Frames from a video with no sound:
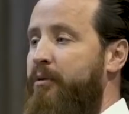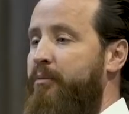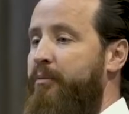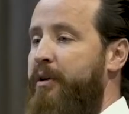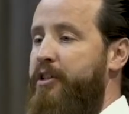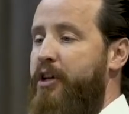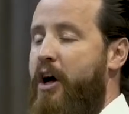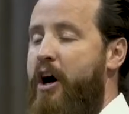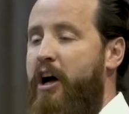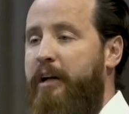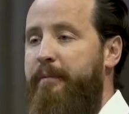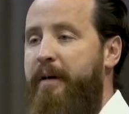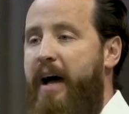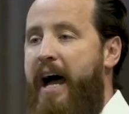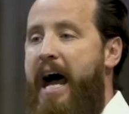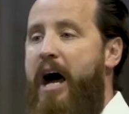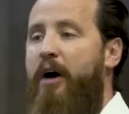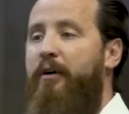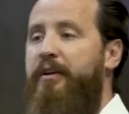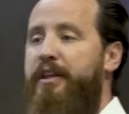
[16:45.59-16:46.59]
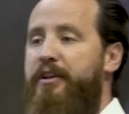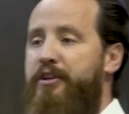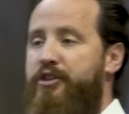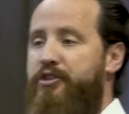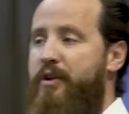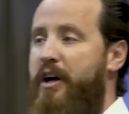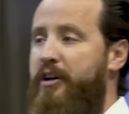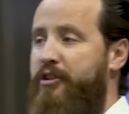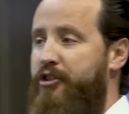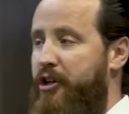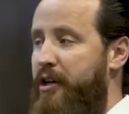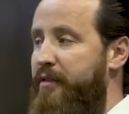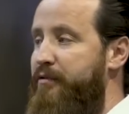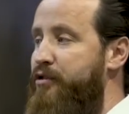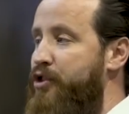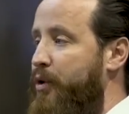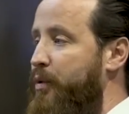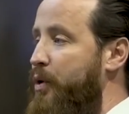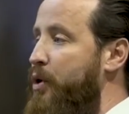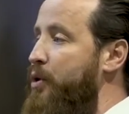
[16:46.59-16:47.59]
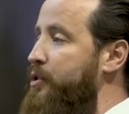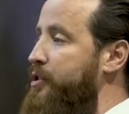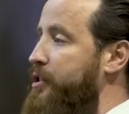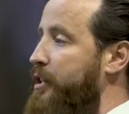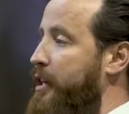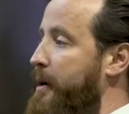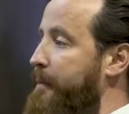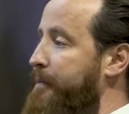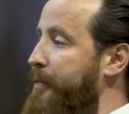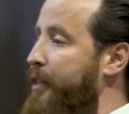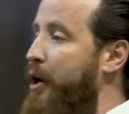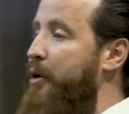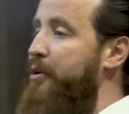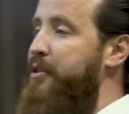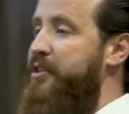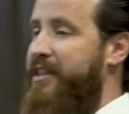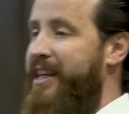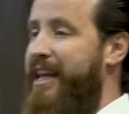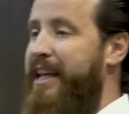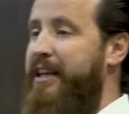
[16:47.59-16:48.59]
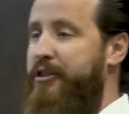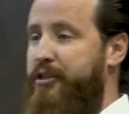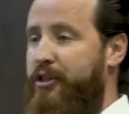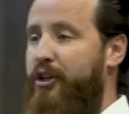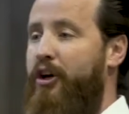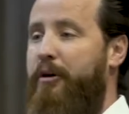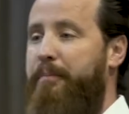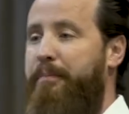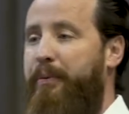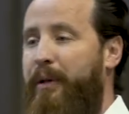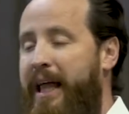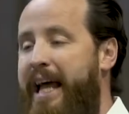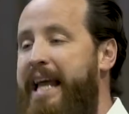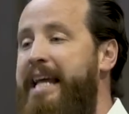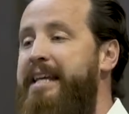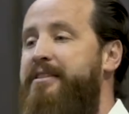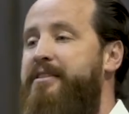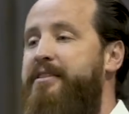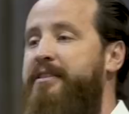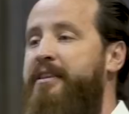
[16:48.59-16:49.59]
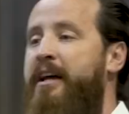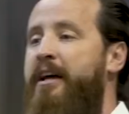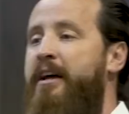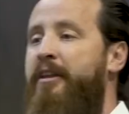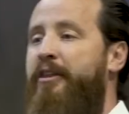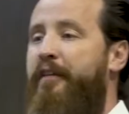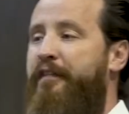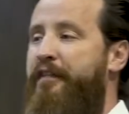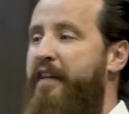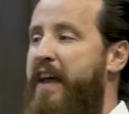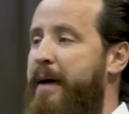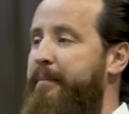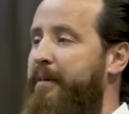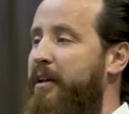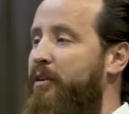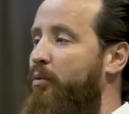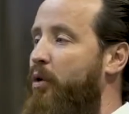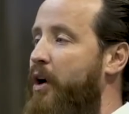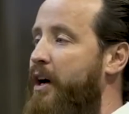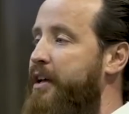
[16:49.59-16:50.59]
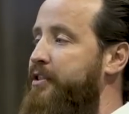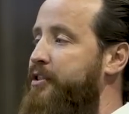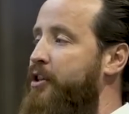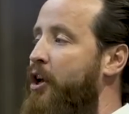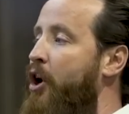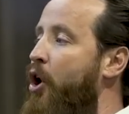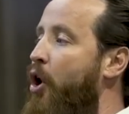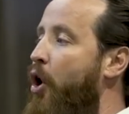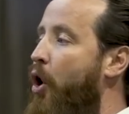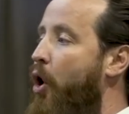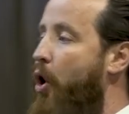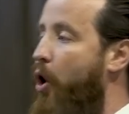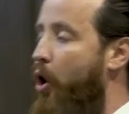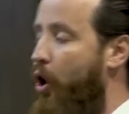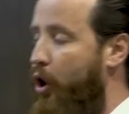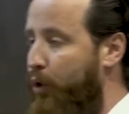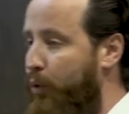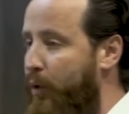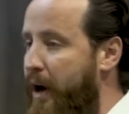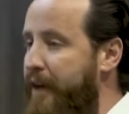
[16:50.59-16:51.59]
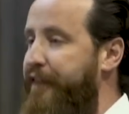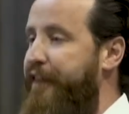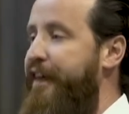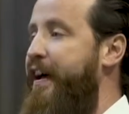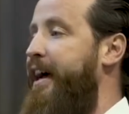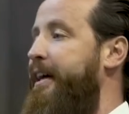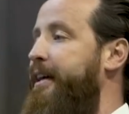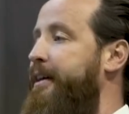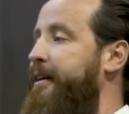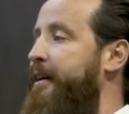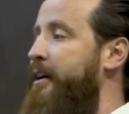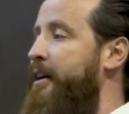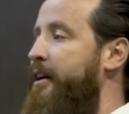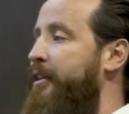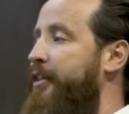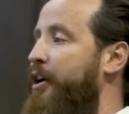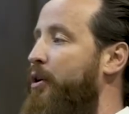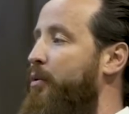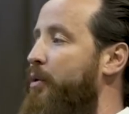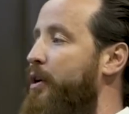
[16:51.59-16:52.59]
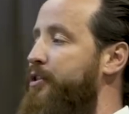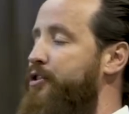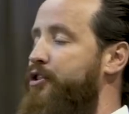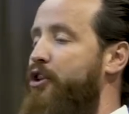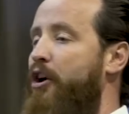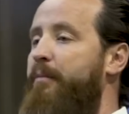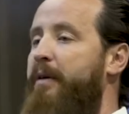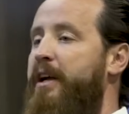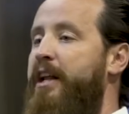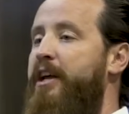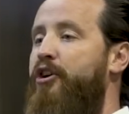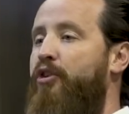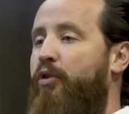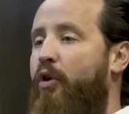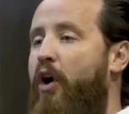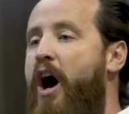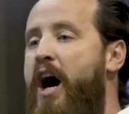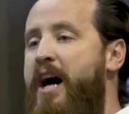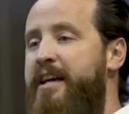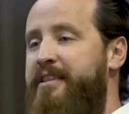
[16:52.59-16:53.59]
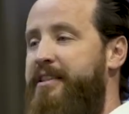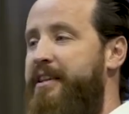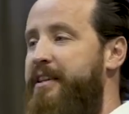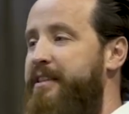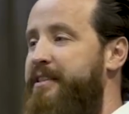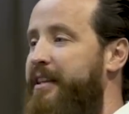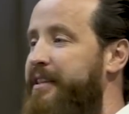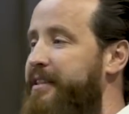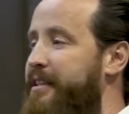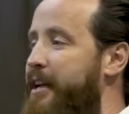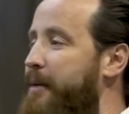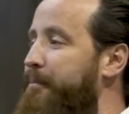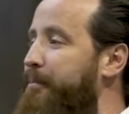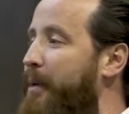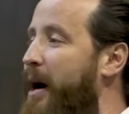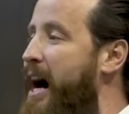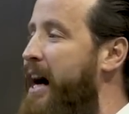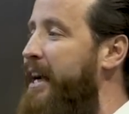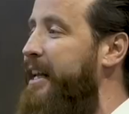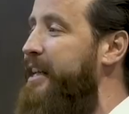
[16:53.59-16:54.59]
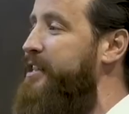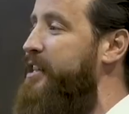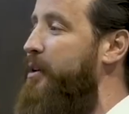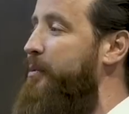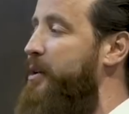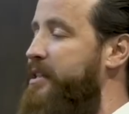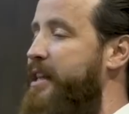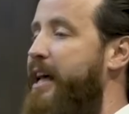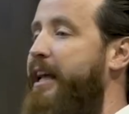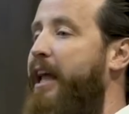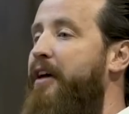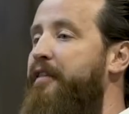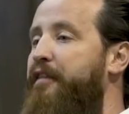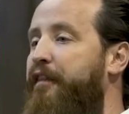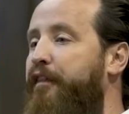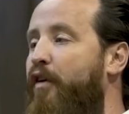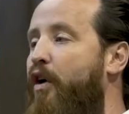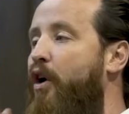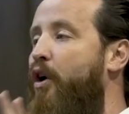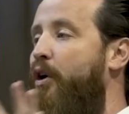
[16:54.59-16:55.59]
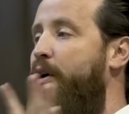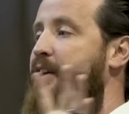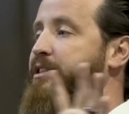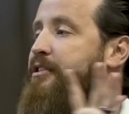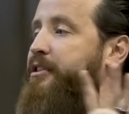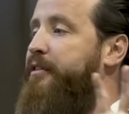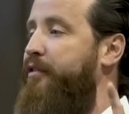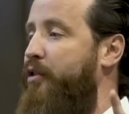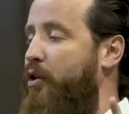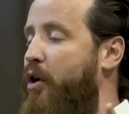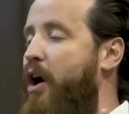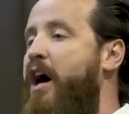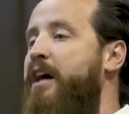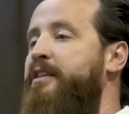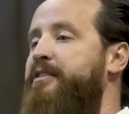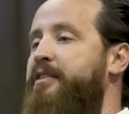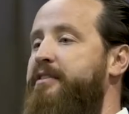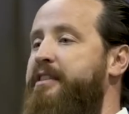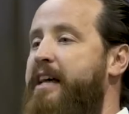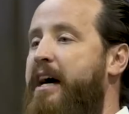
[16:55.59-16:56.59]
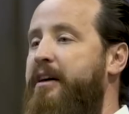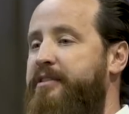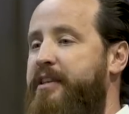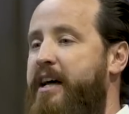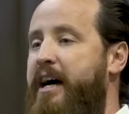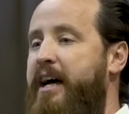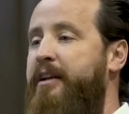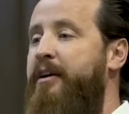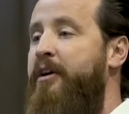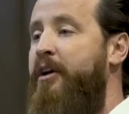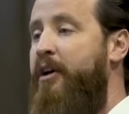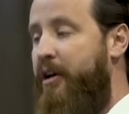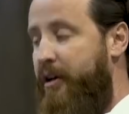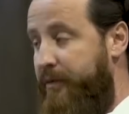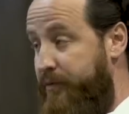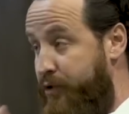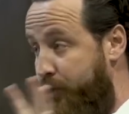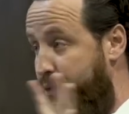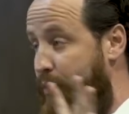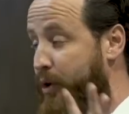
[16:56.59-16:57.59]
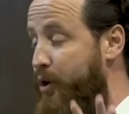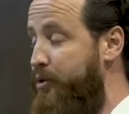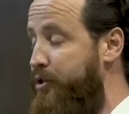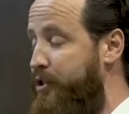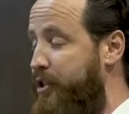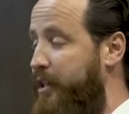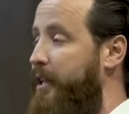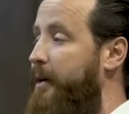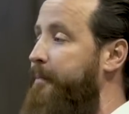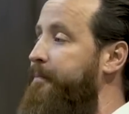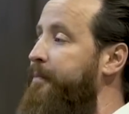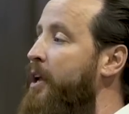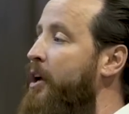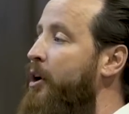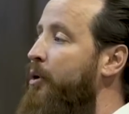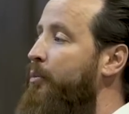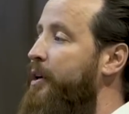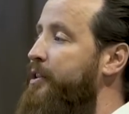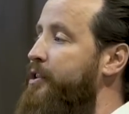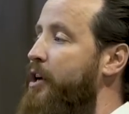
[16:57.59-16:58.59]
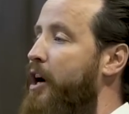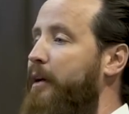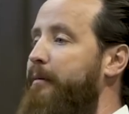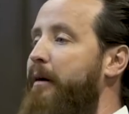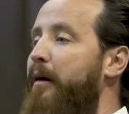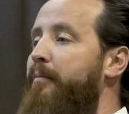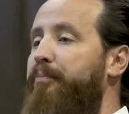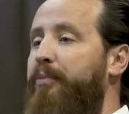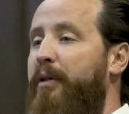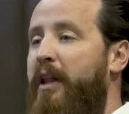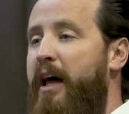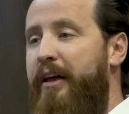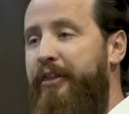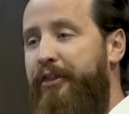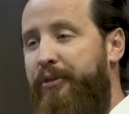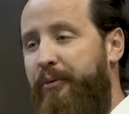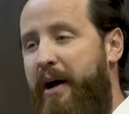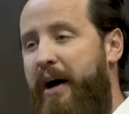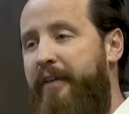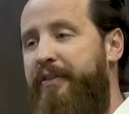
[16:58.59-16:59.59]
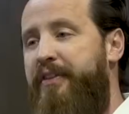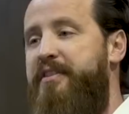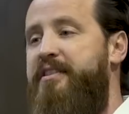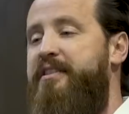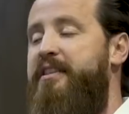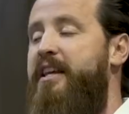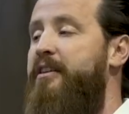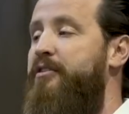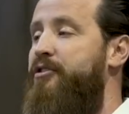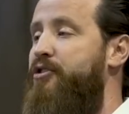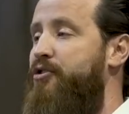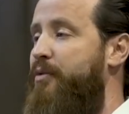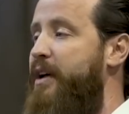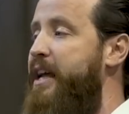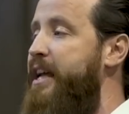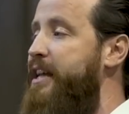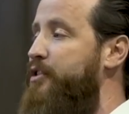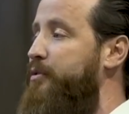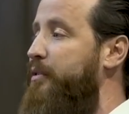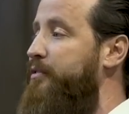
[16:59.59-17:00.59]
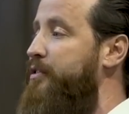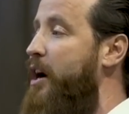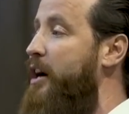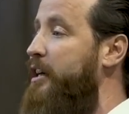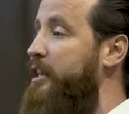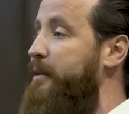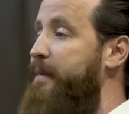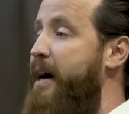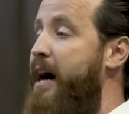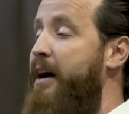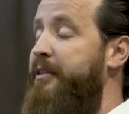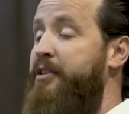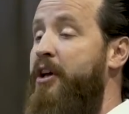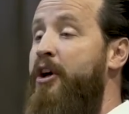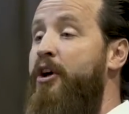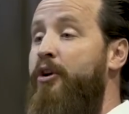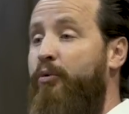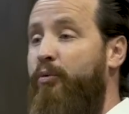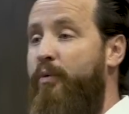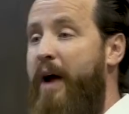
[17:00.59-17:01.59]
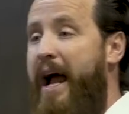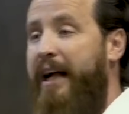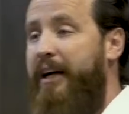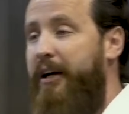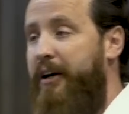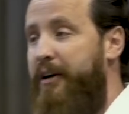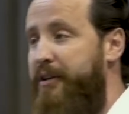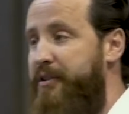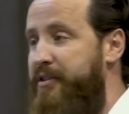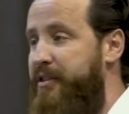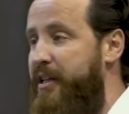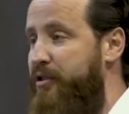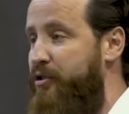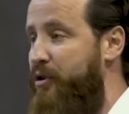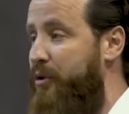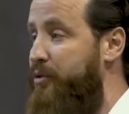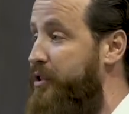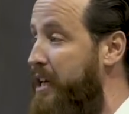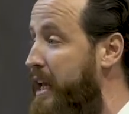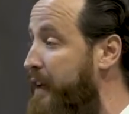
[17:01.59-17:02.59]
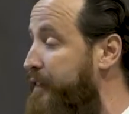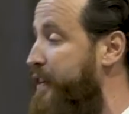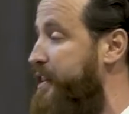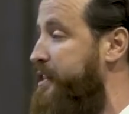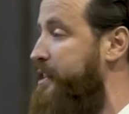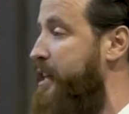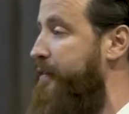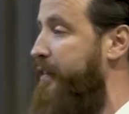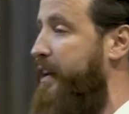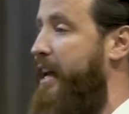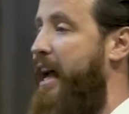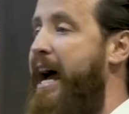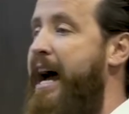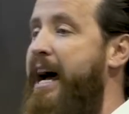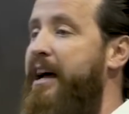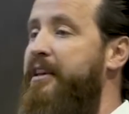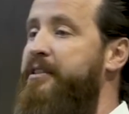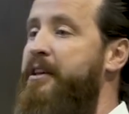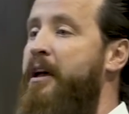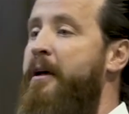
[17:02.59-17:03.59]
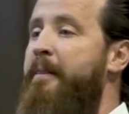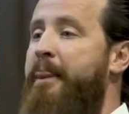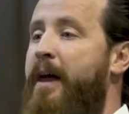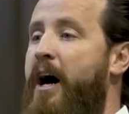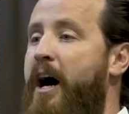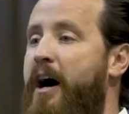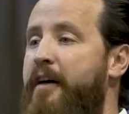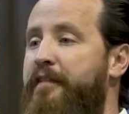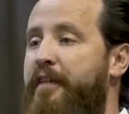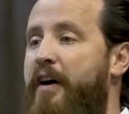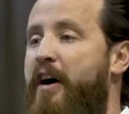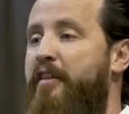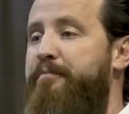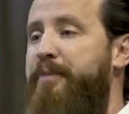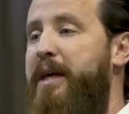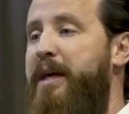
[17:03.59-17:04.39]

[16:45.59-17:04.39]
We talked about how in the destruction of Jerusalem, those things took place. The famine was horrific. There were so many crosses and dead bodies. It was like a forest of crosses outside of Jerusalem. We talked about blood throughout the streets. We talked about records that Josephus even has of